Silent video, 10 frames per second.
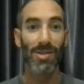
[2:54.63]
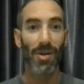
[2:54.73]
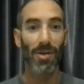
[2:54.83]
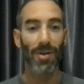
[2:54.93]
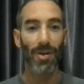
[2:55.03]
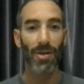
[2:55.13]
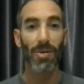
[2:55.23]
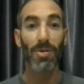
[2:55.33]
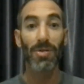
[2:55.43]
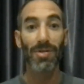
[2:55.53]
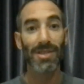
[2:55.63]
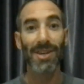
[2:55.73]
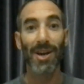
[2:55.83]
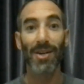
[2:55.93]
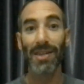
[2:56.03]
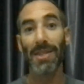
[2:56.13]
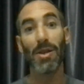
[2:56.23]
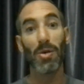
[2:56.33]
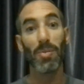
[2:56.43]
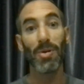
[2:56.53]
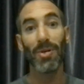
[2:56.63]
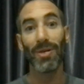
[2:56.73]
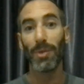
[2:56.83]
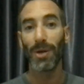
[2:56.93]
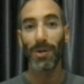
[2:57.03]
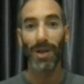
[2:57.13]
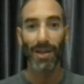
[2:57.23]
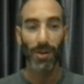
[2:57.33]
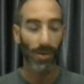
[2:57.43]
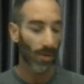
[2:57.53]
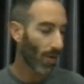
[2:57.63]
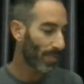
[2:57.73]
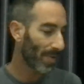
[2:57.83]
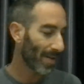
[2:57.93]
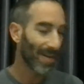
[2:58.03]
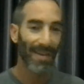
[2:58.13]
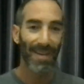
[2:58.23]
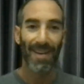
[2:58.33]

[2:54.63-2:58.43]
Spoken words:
So you could start in the new moon when you get your copy,